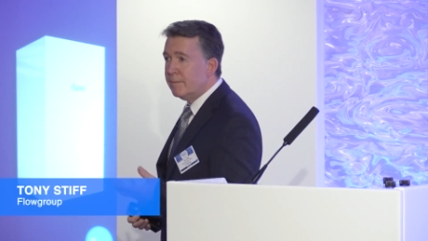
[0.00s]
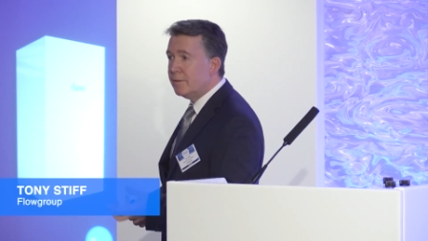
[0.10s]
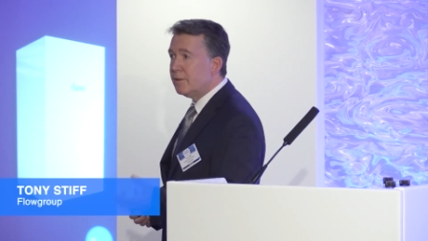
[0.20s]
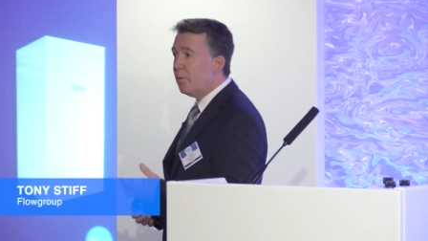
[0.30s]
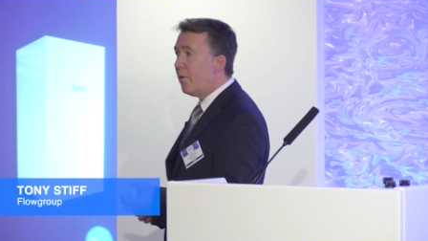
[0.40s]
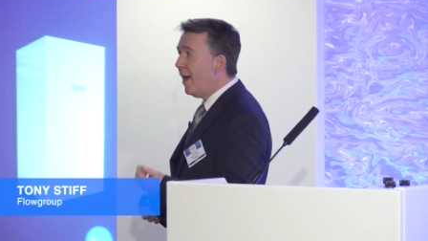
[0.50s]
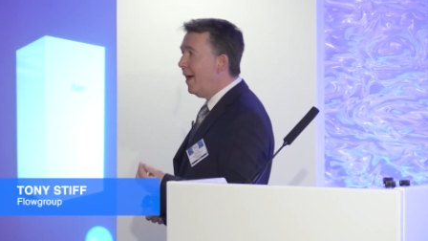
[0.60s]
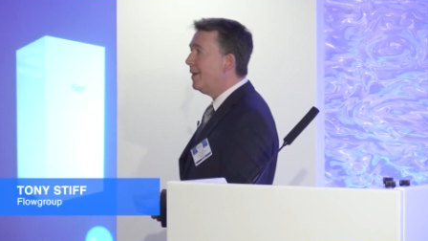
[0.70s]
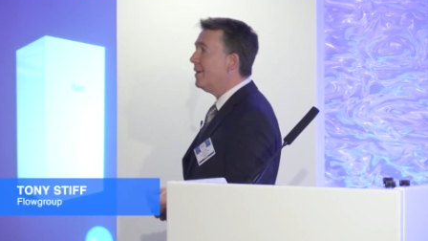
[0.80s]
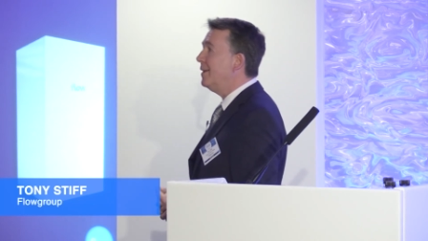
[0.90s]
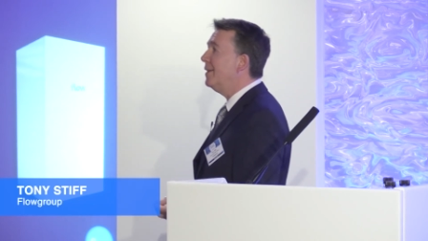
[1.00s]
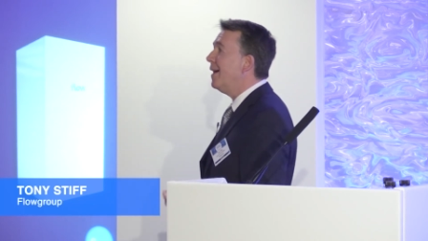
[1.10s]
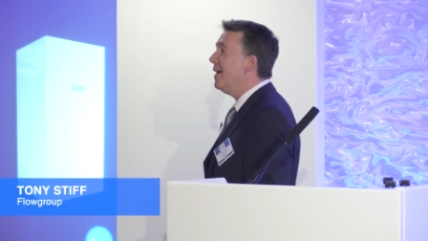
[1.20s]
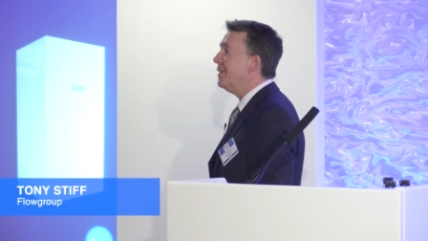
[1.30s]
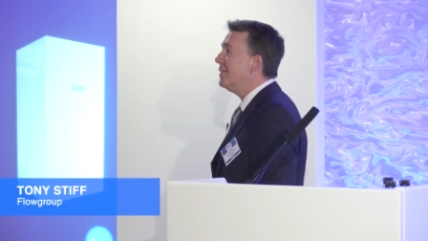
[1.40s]
so we're adding
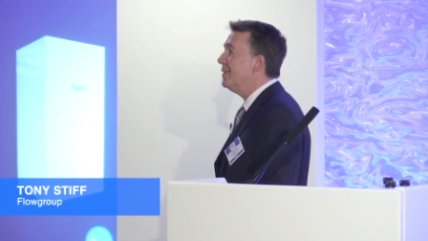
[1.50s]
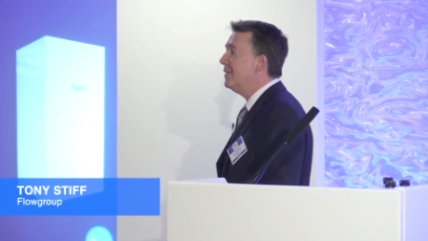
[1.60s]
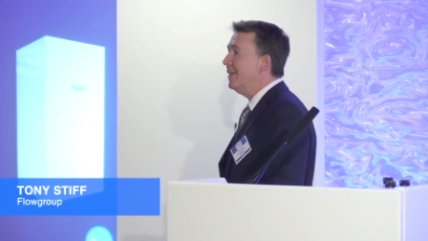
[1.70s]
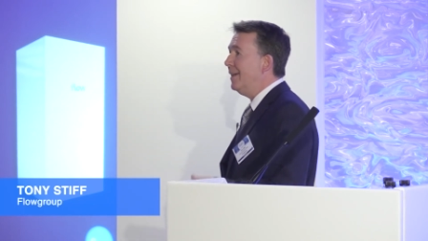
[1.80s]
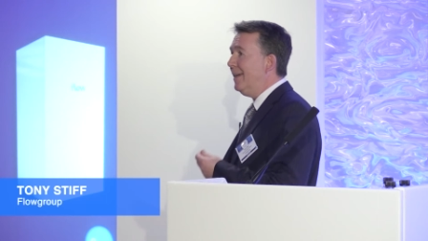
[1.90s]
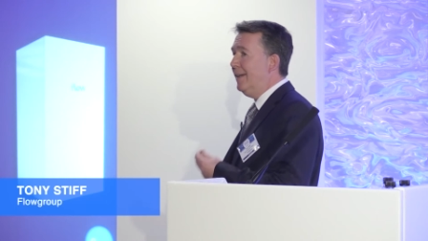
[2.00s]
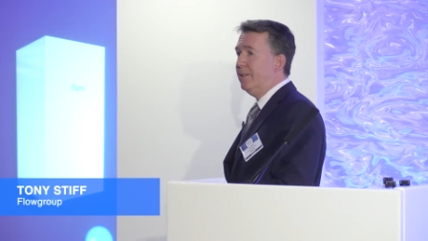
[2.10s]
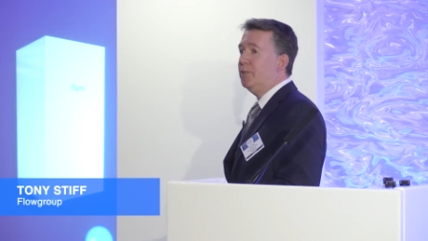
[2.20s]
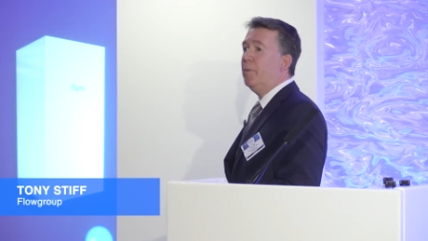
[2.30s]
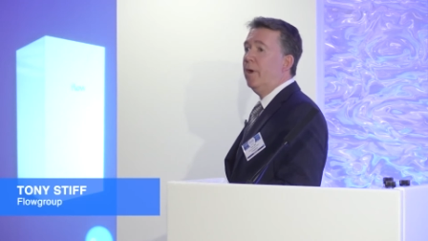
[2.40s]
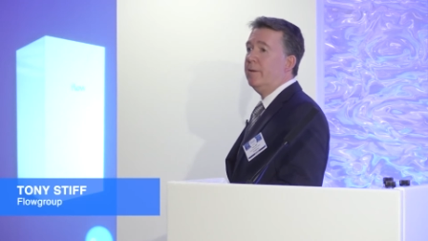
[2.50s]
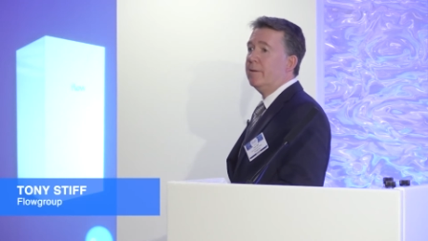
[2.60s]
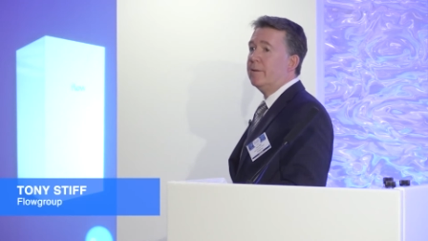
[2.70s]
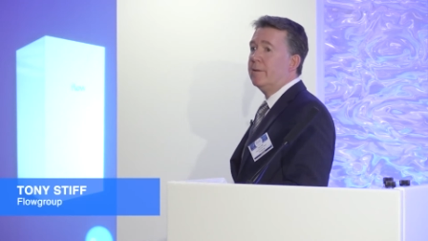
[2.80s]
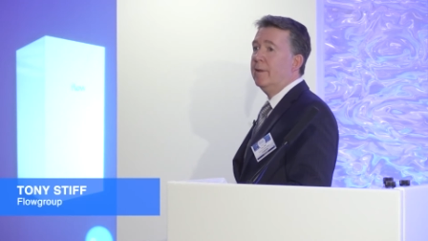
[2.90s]
that each
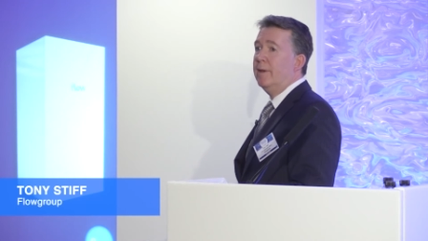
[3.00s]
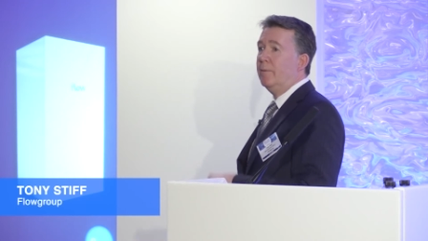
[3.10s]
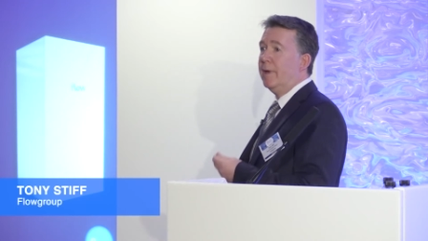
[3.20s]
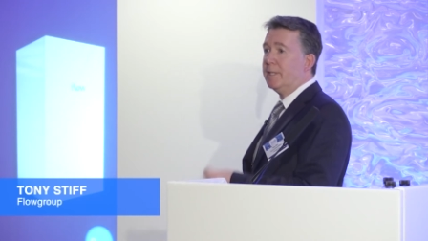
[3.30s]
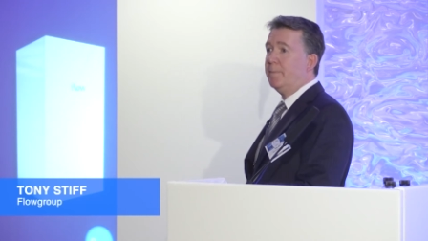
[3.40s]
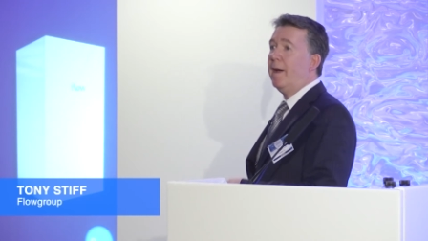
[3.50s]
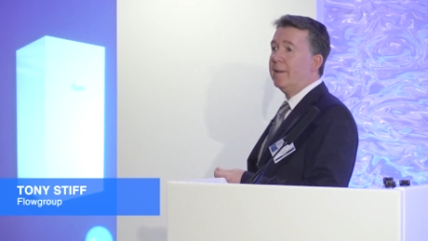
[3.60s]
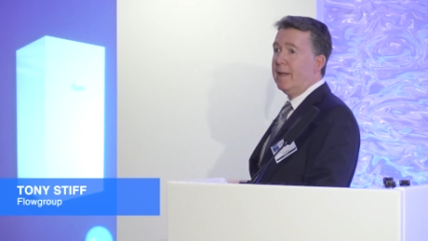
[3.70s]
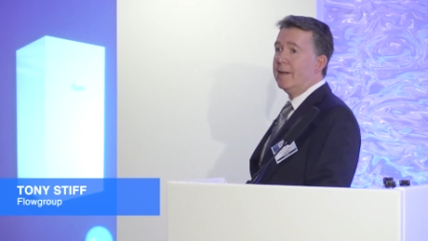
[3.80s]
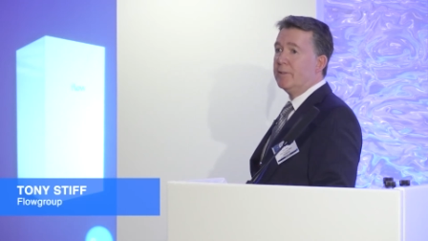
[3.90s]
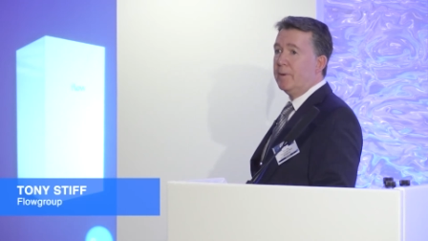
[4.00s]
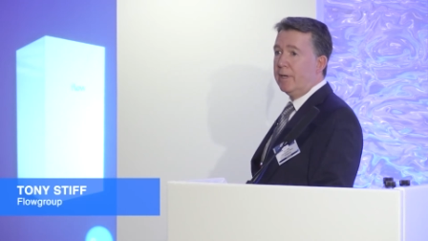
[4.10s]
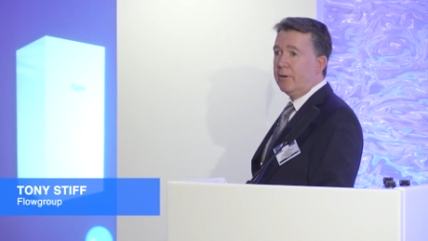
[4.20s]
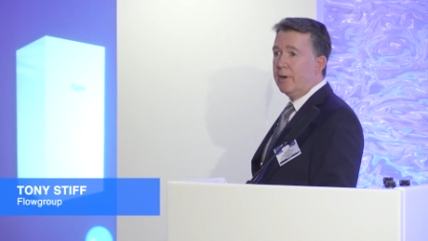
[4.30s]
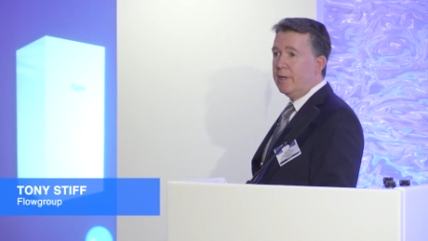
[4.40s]
month. We expect that to
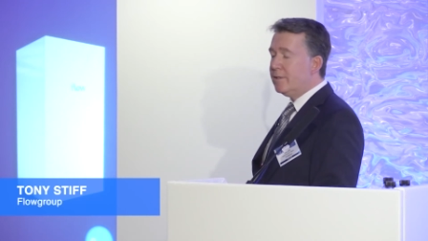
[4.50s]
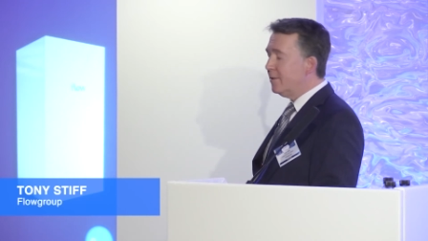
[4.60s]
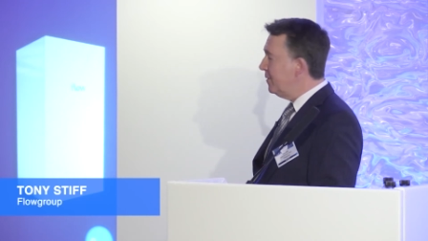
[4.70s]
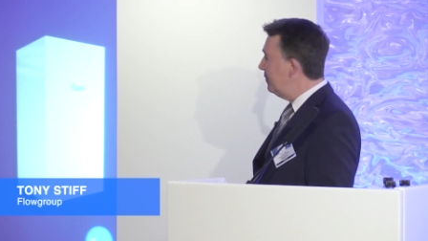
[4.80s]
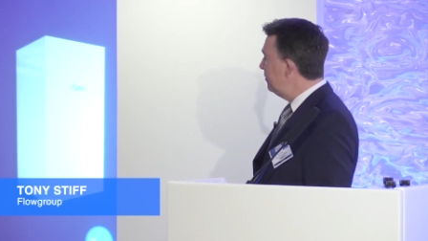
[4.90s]
increase.